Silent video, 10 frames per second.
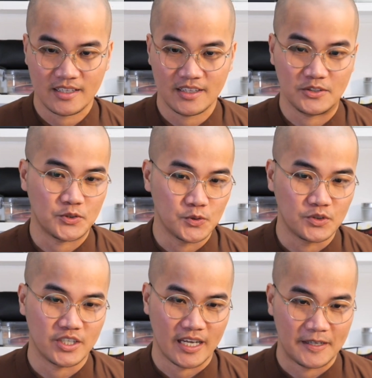the
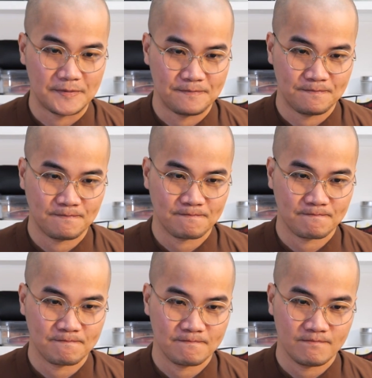sutra.
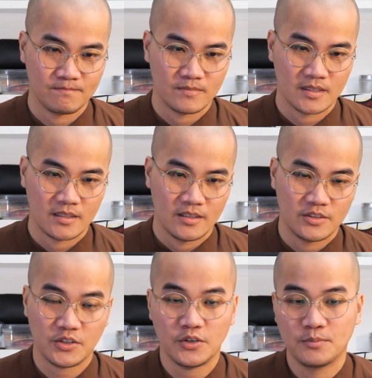
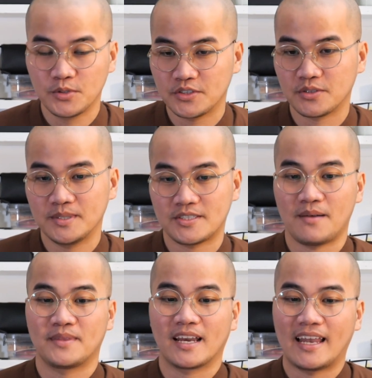So Buddhism is
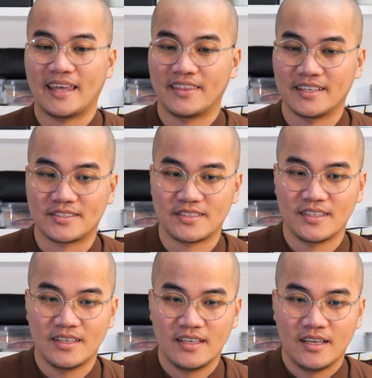something like this.
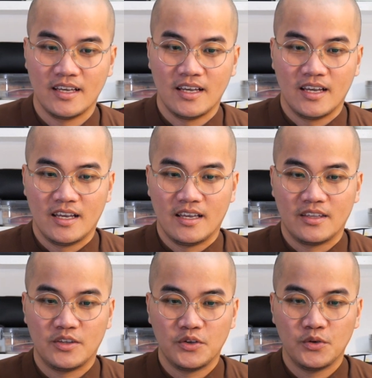
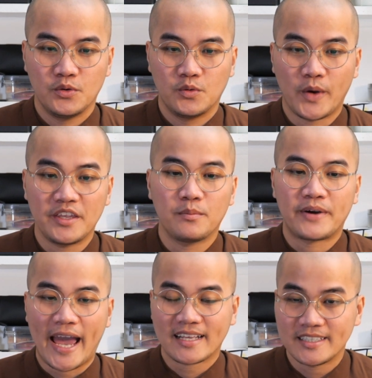When you
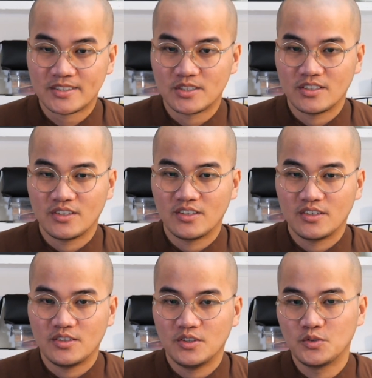practice,
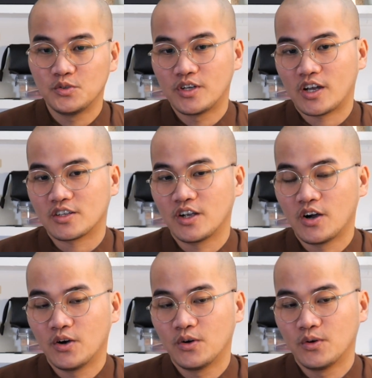you do
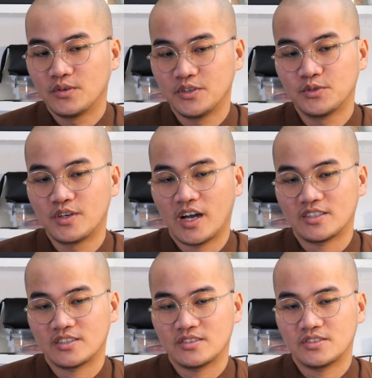
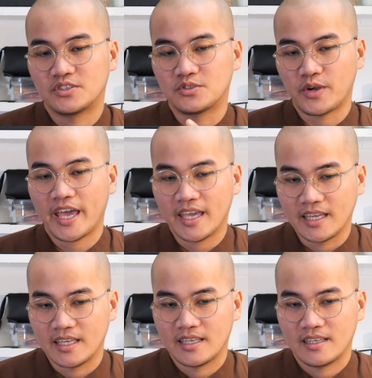not
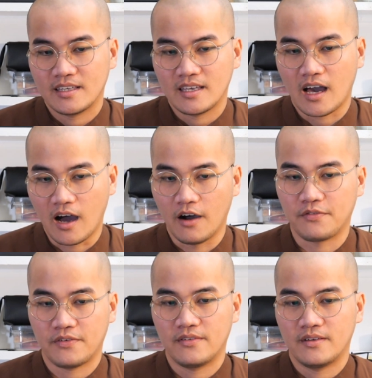stray
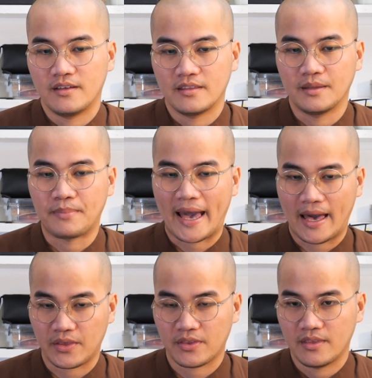off the
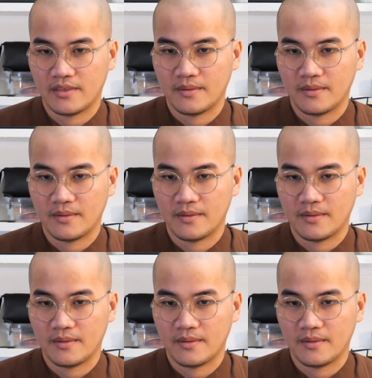path,